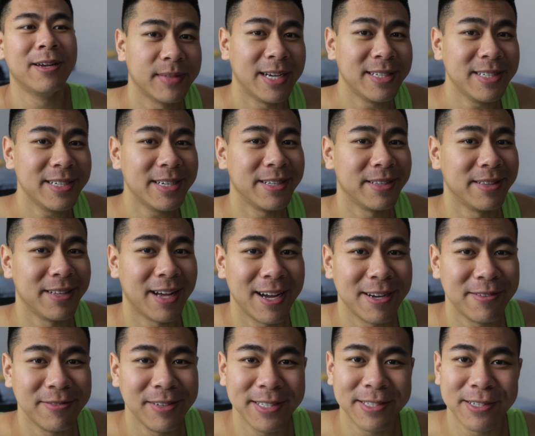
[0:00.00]
I did a
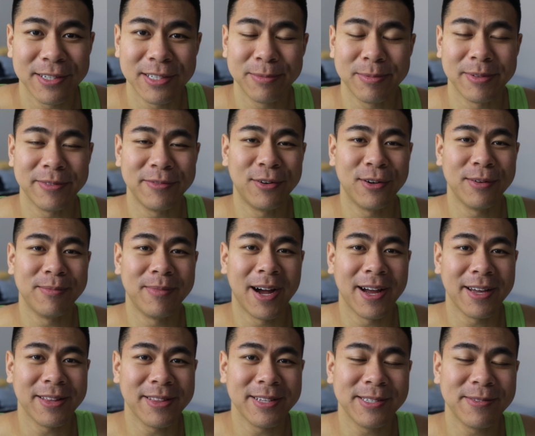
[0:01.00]
lot of research before
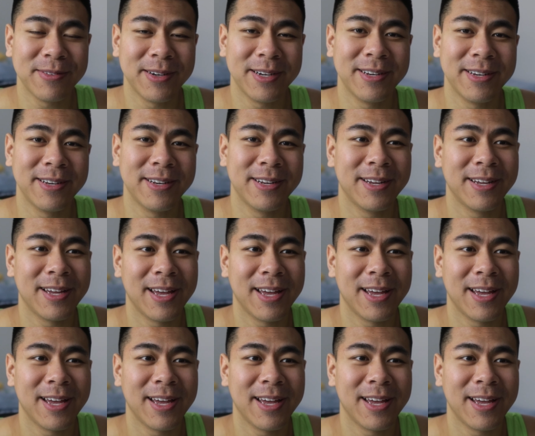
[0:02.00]
buying this one.